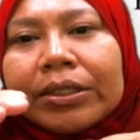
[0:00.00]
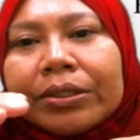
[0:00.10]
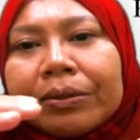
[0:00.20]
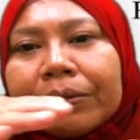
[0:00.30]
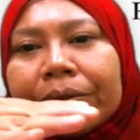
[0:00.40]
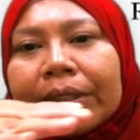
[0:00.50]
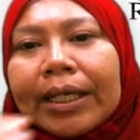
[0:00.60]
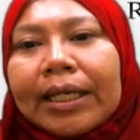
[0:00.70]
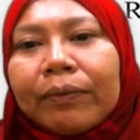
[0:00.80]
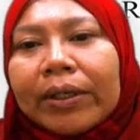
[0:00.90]
So
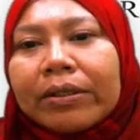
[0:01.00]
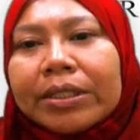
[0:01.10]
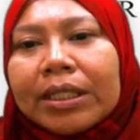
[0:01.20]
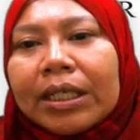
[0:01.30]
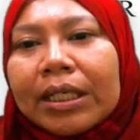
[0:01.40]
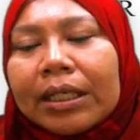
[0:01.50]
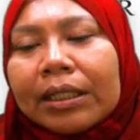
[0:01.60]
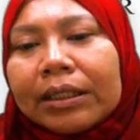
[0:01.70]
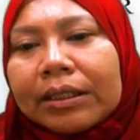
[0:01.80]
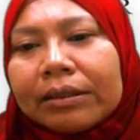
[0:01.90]
then what you see
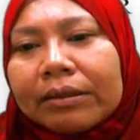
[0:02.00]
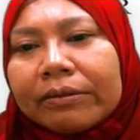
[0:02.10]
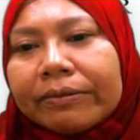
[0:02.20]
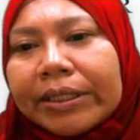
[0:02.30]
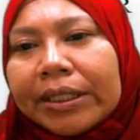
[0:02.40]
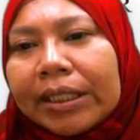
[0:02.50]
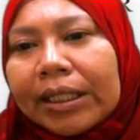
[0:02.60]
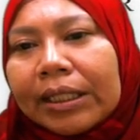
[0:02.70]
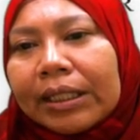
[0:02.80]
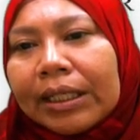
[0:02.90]
here,
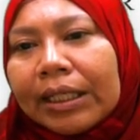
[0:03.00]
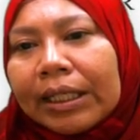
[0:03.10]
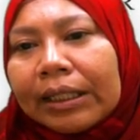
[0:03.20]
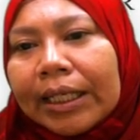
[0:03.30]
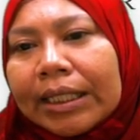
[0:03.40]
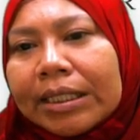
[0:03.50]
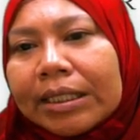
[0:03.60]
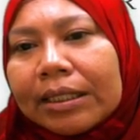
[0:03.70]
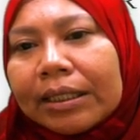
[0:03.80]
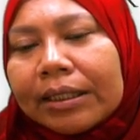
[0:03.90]
firstly,
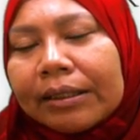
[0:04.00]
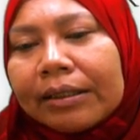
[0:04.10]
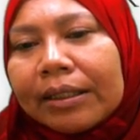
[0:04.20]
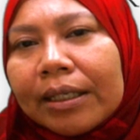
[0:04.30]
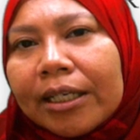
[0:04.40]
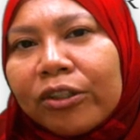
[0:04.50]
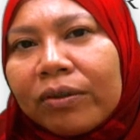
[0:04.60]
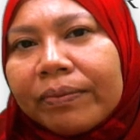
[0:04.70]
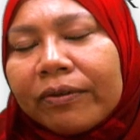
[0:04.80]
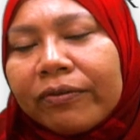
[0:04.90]
there's a
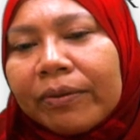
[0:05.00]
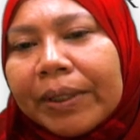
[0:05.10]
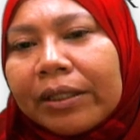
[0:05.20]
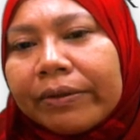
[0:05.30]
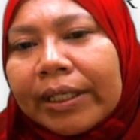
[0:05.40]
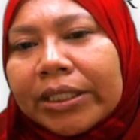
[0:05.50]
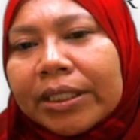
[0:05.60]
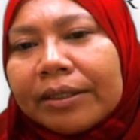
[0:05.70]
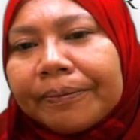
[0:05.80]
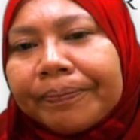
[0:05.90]
hydrophobic
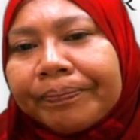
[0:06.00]
interaction,